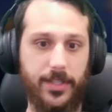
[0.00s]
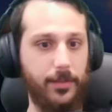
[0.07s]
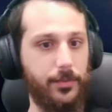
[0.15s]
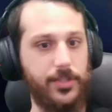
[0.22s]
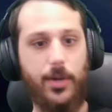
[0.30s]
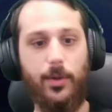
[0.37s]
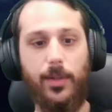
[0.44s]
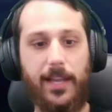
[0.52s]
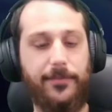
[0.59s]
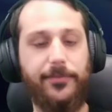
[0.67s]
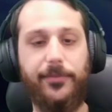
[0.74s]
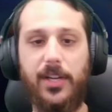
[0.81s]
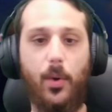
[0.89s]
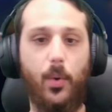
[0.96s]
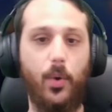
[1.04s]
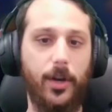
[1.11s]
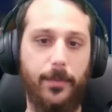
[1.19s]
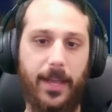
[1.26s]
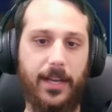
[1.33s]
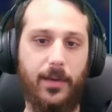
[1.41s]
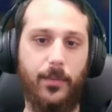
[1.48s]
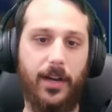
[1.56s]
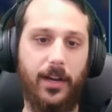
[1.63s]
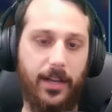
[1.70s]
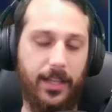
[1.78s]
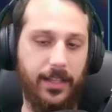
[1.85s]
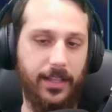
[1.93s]
There was no like free orb anywhere
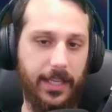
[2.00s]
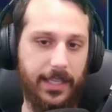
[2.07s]
or anything like